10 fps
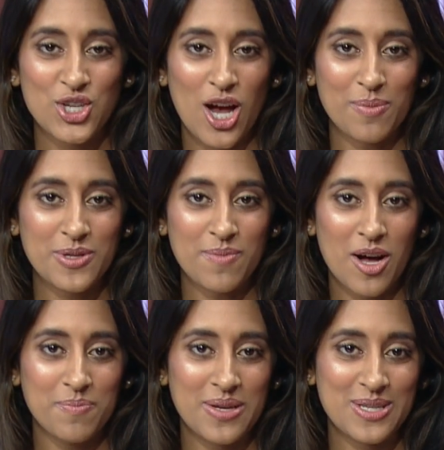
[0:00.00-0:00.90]
Shop
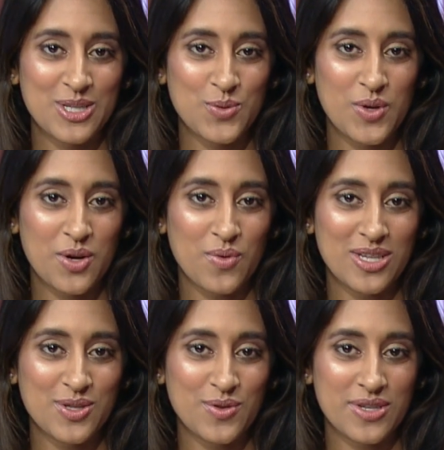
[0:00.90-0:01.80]
Small Business Week
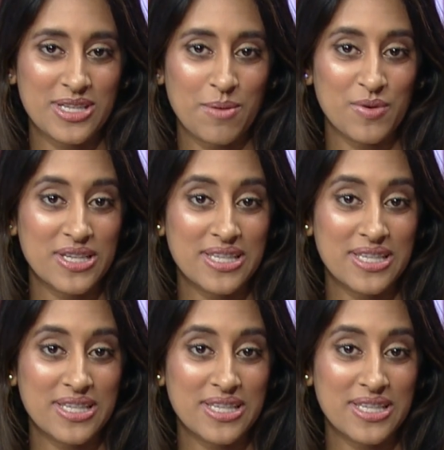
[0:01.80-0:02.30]
runs through December